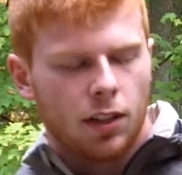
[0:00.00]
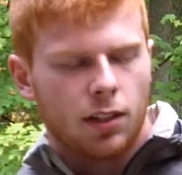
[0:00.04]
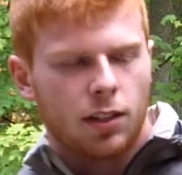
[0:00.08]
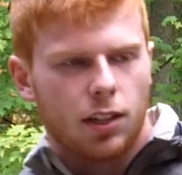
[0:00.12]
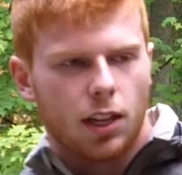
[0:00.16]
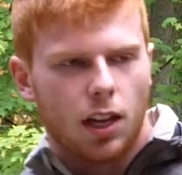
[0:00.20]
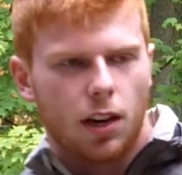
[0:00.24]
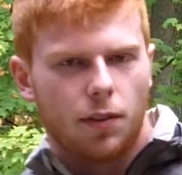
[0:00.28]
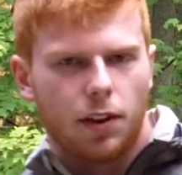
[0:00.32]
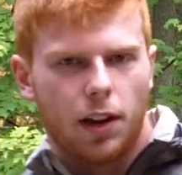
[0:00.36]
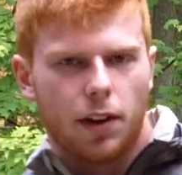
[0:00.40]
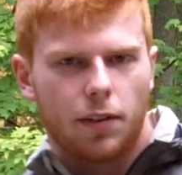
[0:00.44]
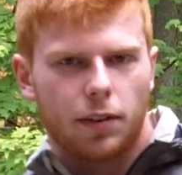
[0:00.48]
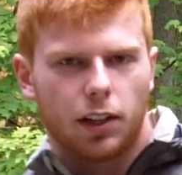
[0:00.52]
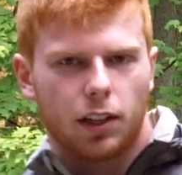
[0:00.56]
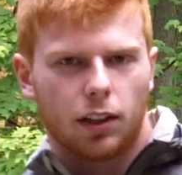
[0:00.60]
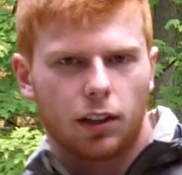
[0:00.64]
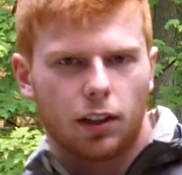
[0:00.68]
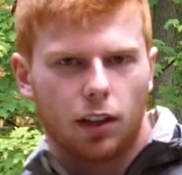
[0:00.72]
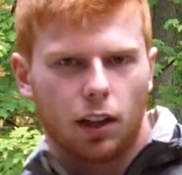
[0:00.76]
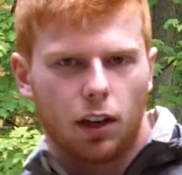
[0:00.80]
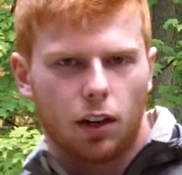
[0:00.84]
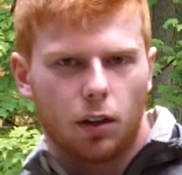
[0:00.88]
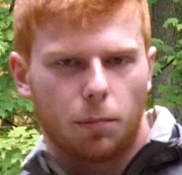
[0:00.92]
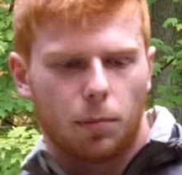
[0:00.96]
instead of having
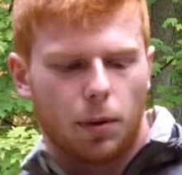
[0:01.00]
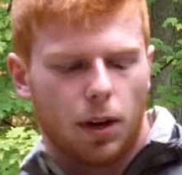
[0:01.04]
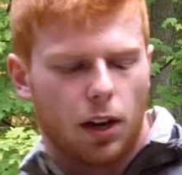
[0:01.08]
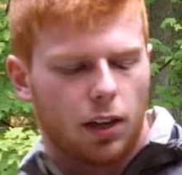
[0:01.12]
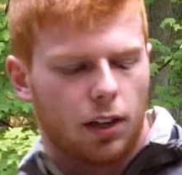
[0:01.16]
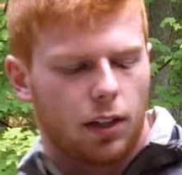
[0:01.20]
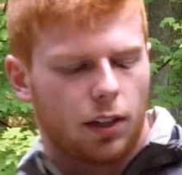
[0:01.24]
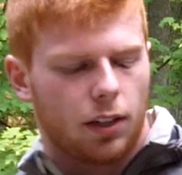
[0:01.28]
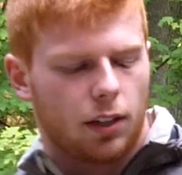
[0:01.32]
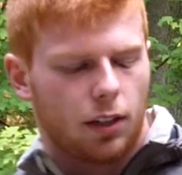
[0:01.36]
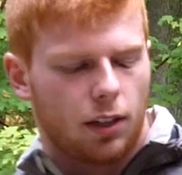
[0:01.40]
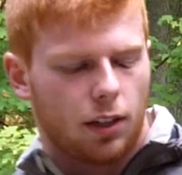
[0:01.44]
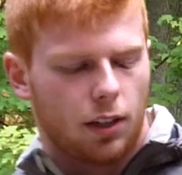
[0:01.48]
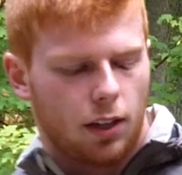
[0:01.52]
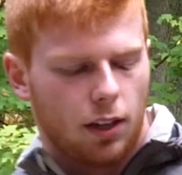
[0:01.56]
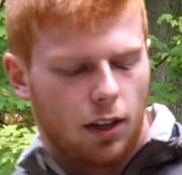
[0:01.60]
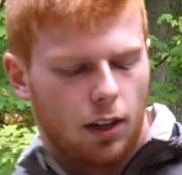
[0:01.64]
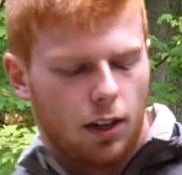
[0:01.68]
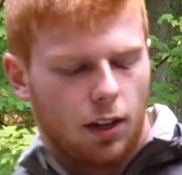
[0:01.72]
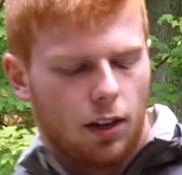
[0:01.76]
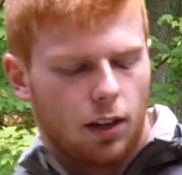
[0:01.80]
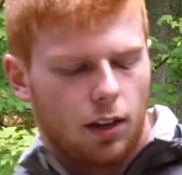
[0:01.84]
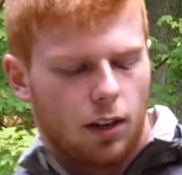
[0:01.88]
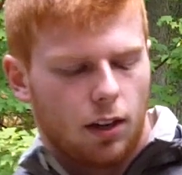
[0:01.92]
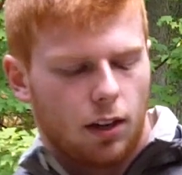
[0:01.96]
a little button
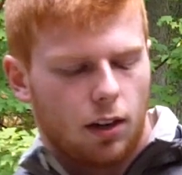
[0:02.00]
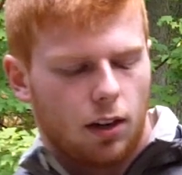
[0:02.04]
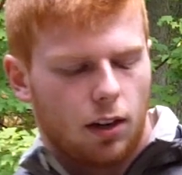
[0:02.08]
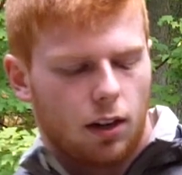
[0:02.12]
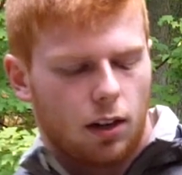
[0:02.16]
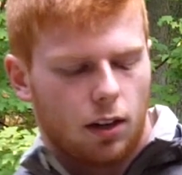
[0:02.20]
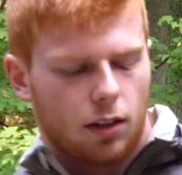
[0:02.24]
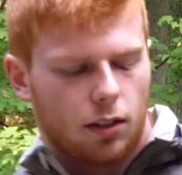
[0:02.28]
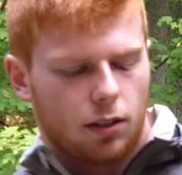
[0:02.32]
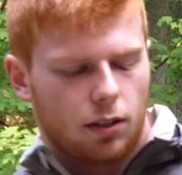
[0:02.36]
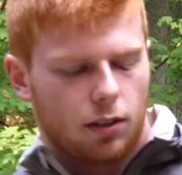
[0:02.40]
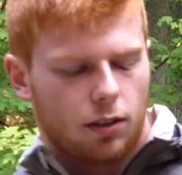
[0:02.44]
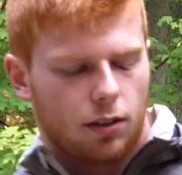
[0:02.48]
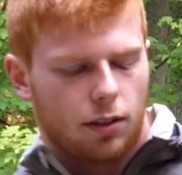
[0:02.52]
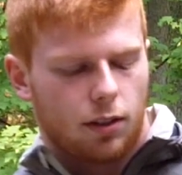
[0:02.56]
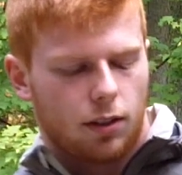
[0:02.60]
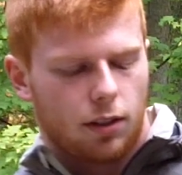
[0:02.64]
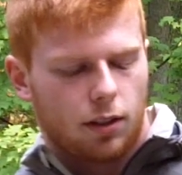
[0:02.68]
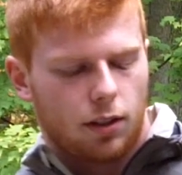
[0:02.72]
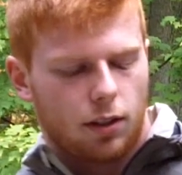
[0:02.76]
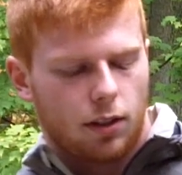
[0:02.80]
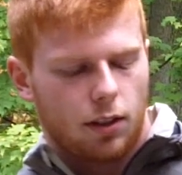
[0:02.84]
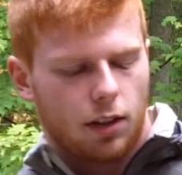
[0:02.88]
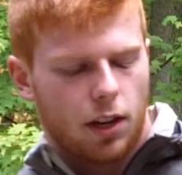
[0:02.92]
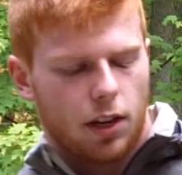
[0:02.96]

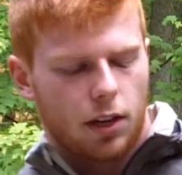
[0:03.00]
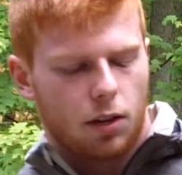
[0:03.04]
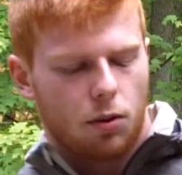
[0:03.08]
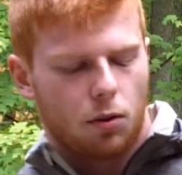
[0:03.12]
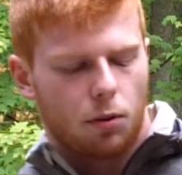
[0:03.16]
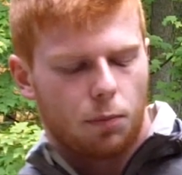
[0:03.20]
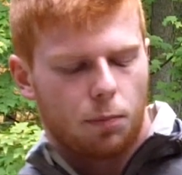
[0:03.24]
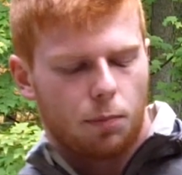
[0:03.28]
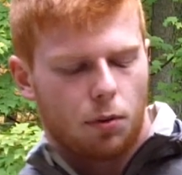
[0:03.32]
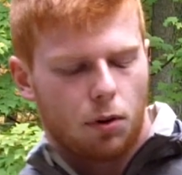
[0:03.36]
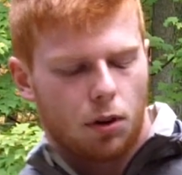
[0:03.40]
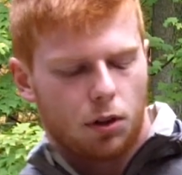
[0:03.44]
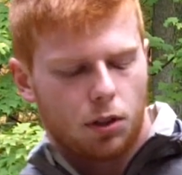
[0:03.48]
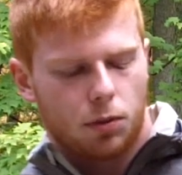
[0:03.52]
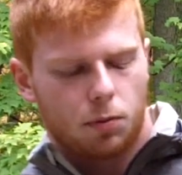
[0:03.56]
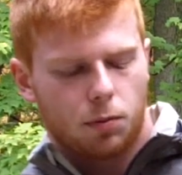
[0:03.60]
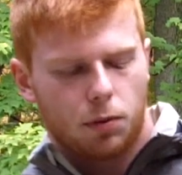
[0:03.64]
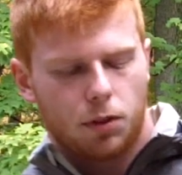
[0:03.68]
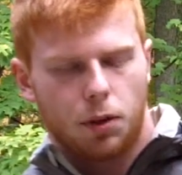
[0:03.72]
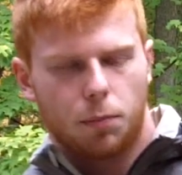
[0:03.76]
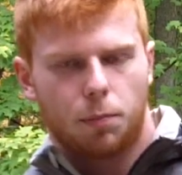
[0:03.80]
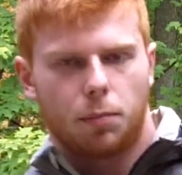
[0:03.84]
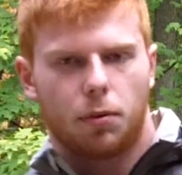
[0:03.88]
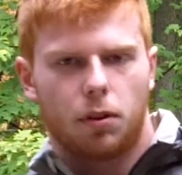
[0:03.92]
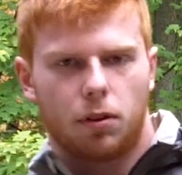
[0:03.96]
that you would push
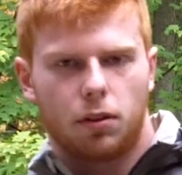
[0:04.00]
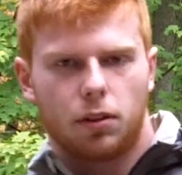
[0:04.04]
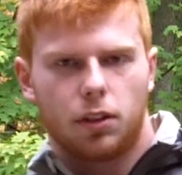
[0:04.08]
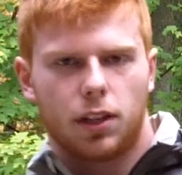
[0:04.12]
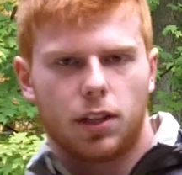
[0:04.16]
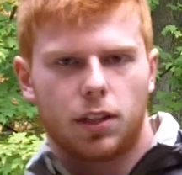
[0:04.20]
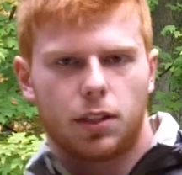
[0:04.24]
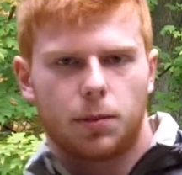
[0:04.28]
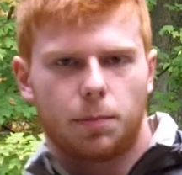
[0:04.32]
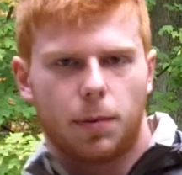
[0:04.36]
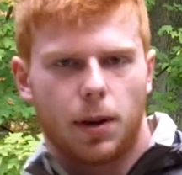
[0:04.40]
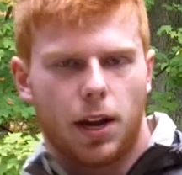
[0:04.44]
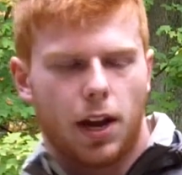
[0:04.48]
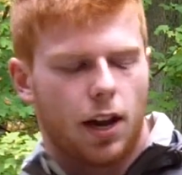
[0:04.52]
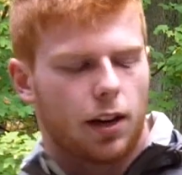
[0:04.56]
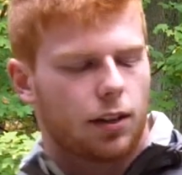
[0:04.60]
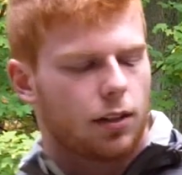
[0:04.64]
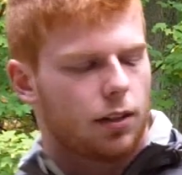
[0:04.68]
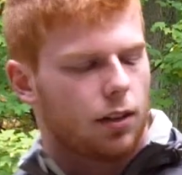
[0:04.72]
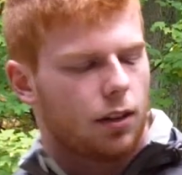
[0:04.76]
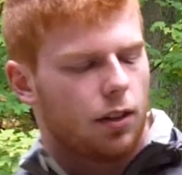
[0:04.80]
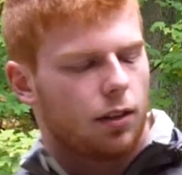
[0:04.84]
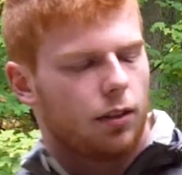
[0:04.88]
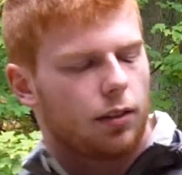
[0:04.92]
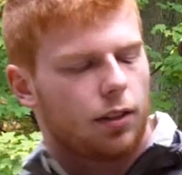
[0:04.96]
when you're pulling this
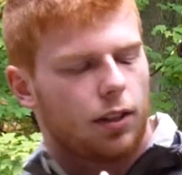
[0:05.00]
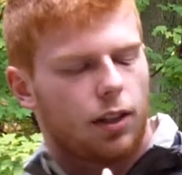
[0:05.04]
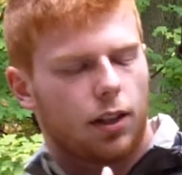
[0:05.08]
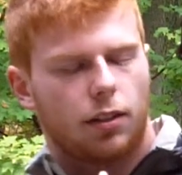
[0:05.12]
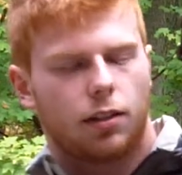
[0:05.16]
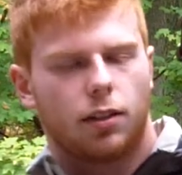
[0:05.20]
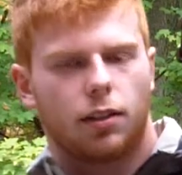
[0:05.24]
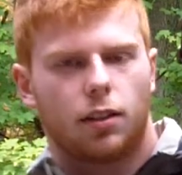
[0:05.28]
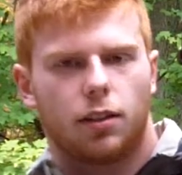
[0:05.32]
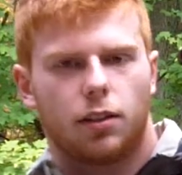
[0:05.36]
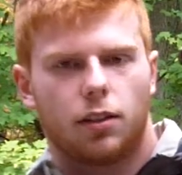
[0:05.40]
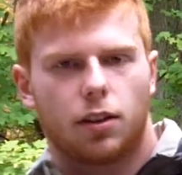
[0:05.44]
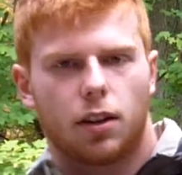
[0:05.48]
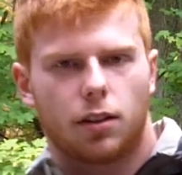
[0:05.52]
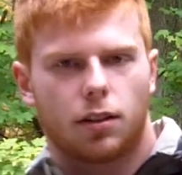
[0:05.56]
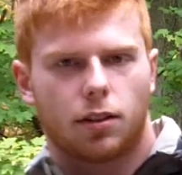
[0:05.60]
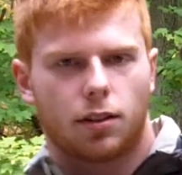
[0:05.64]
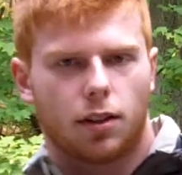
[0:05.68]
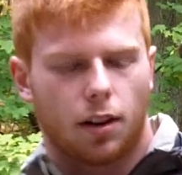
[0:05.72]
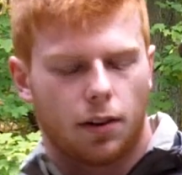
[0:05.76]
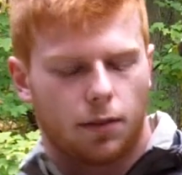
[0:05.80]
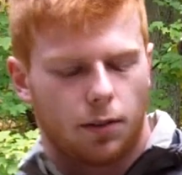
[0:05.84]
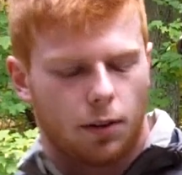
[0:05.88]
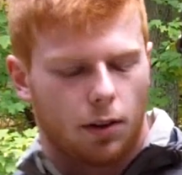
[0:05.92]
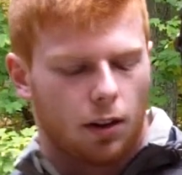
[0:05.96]
back to get to the
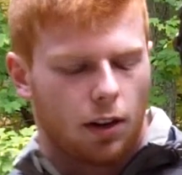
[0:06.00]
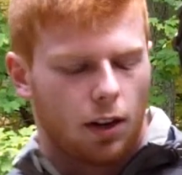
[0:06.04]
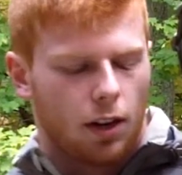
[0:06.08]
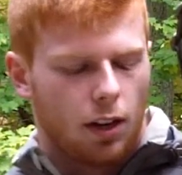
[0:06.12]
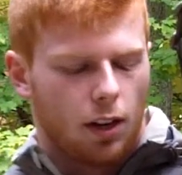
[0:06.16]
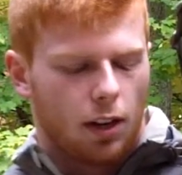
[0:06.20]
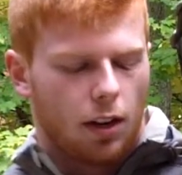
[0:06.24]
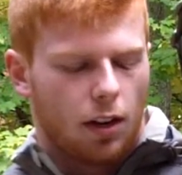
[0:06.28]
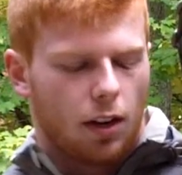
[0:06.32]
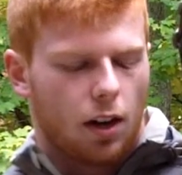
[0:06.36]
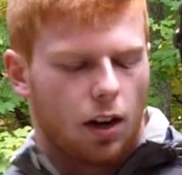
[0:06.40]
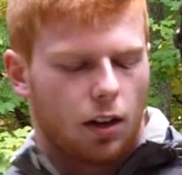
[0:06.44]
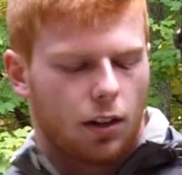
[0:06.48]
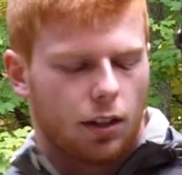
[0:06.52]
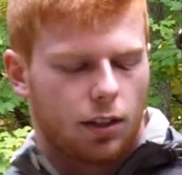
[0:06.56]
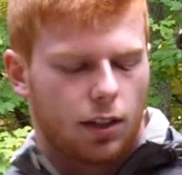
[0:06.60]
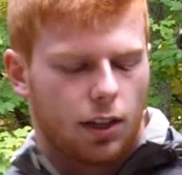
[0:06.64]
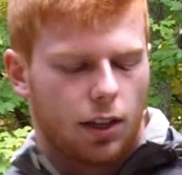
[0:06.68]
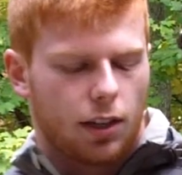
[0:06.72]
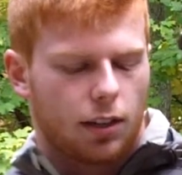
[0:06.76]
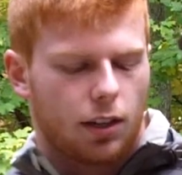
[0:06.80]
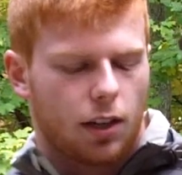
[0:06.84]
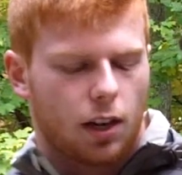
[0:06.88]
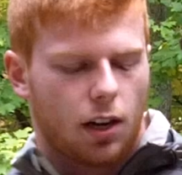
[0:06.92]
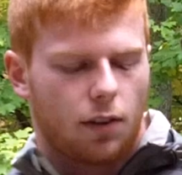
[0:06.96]
dust cover,
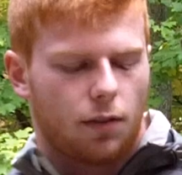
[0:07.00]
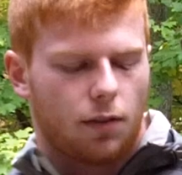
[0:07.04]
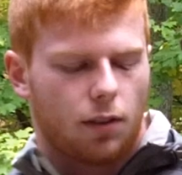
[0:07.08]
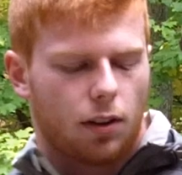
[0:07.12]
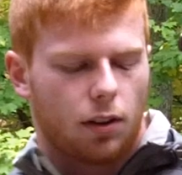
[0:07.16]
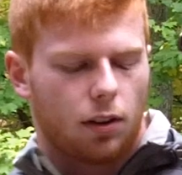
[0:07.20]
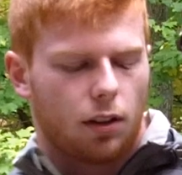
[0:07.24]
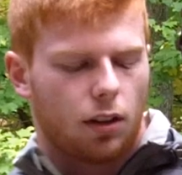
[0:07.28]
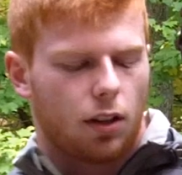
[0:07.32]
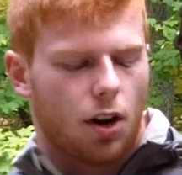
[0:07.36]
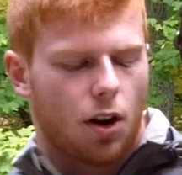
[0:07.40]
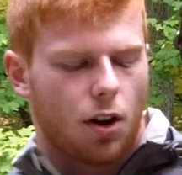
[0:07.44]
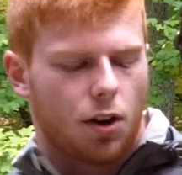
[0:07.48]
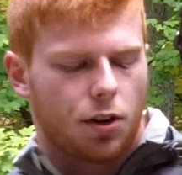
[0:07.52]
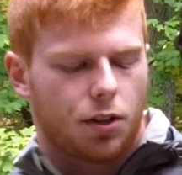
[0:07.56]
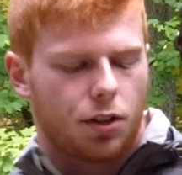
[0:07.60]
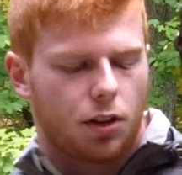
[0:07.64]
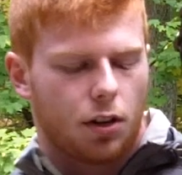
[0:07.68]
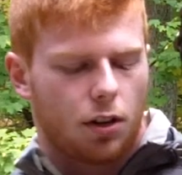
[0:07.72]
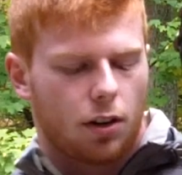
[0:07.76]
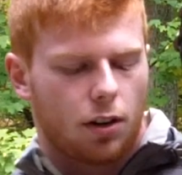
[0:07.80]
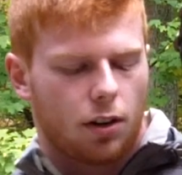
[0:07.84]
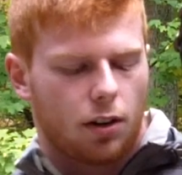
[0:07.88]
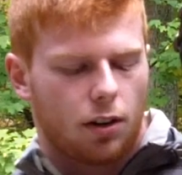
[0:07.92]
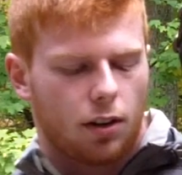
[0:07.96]
this has kind of a
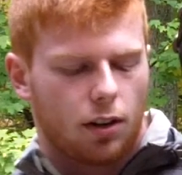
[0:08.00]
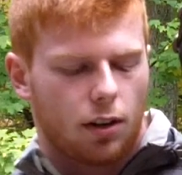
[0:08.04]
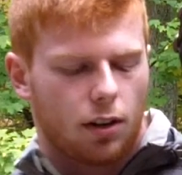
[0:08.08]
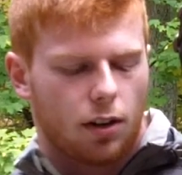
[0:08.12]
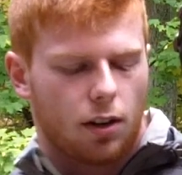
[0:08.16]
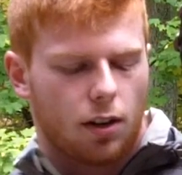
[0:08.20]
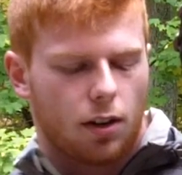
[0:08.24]
larger